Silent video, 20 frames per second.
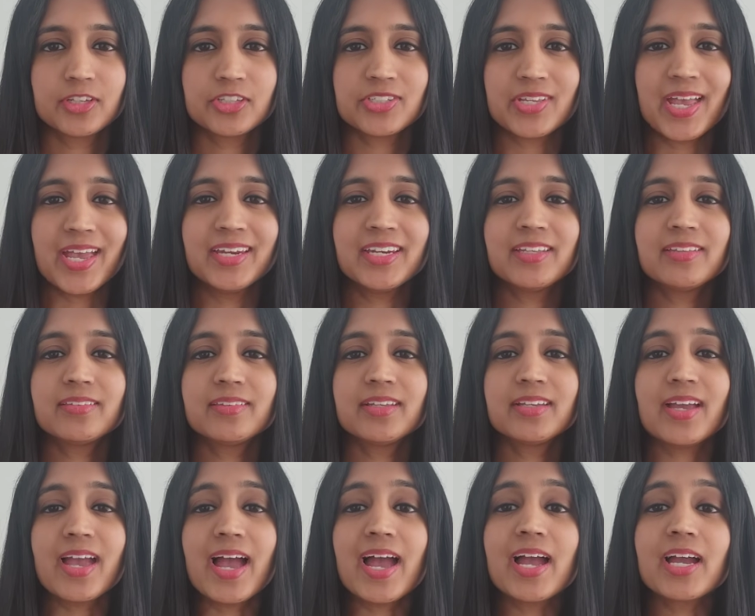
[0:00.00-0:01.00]
Does
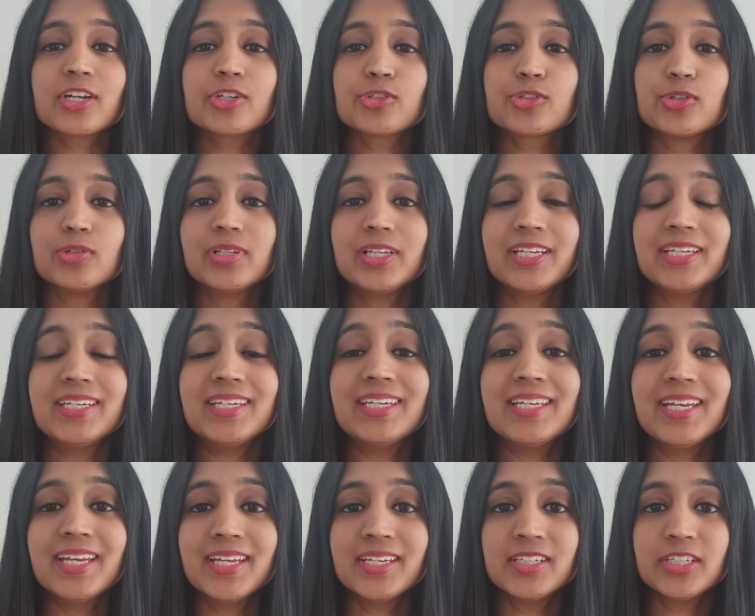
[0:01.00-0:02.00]
anything actually
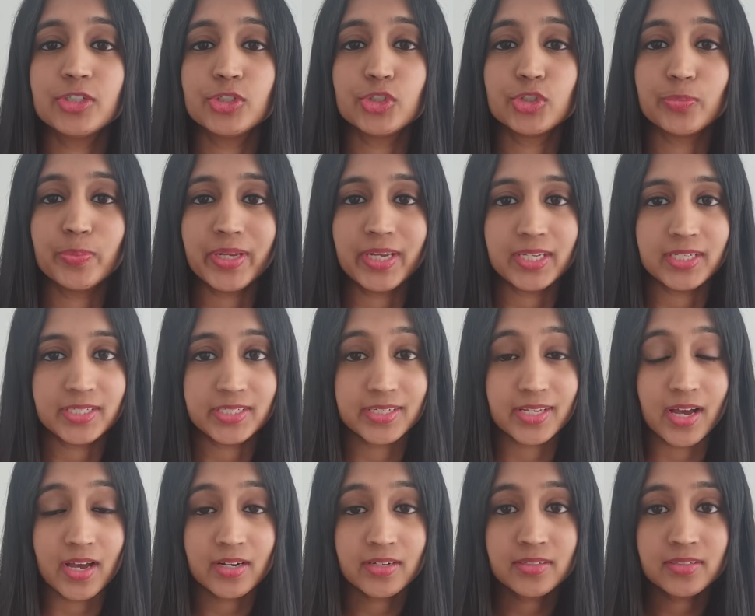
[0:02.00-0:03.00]
need to be
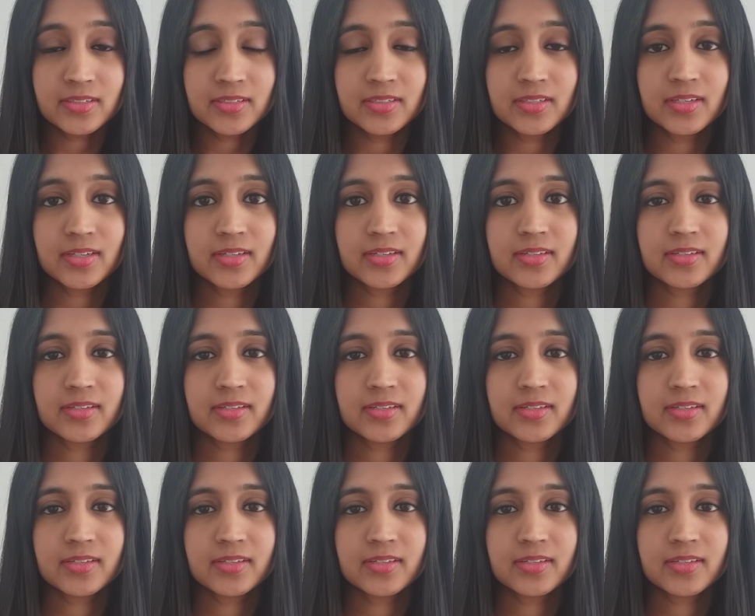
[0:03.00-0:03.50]
done?